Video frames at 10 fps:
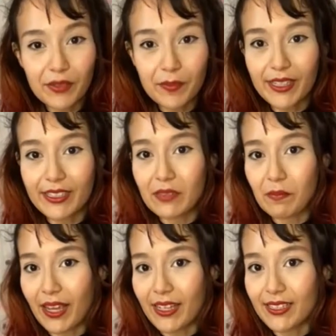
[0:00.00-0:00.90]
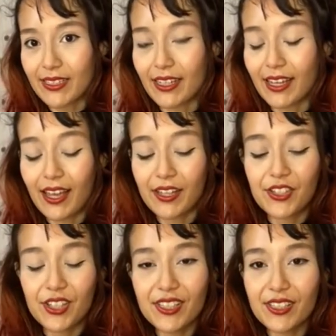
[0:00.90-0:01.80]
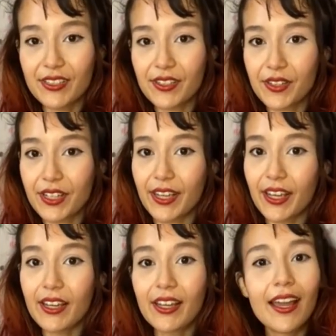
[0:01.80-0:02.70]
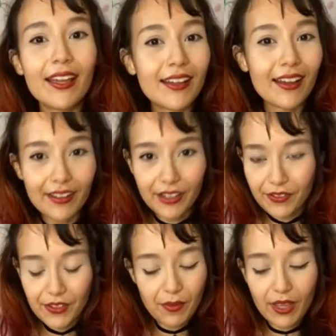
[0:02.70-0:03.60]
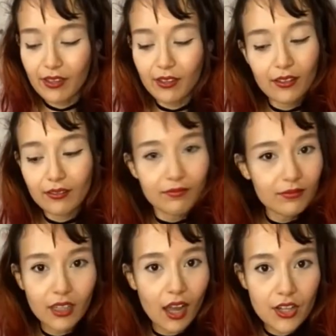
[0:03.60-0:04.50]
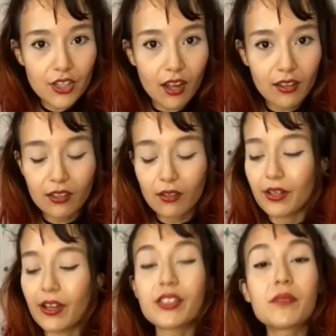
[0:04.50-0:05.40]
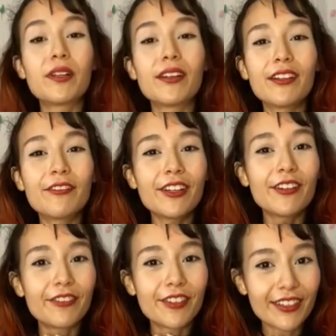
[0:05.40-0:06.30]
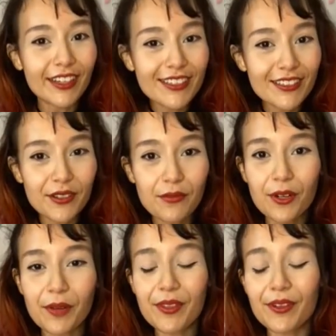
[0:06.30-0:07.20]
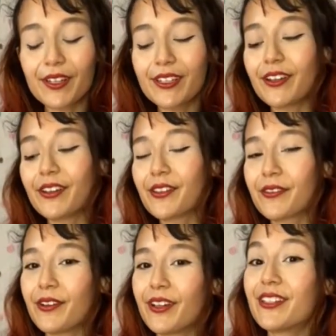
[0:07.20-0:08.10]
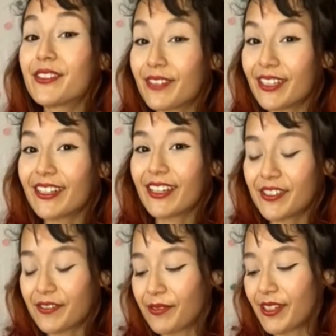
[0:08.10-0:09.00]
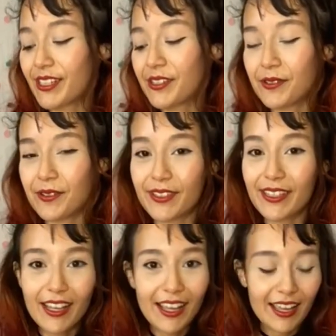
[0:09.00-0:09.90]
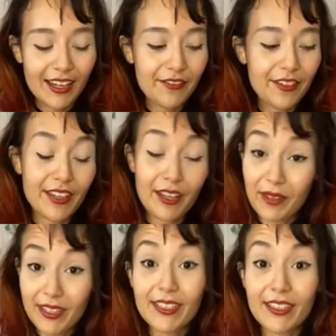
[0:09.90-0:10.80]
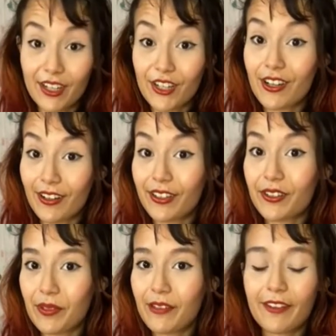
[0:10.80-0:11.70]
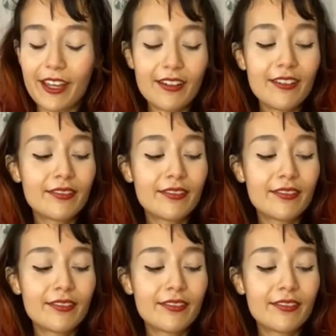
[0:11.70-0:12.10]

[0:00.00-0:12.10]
bit spicy. It has just mm. a little mm-hmm. kick, not enough to make the hot chocolate go nuts, but enough for you to feel a nice little warmth going down your throat. And it's really nice for when it's cold. And if you like Mexican hot chocolate, you'll be a fan.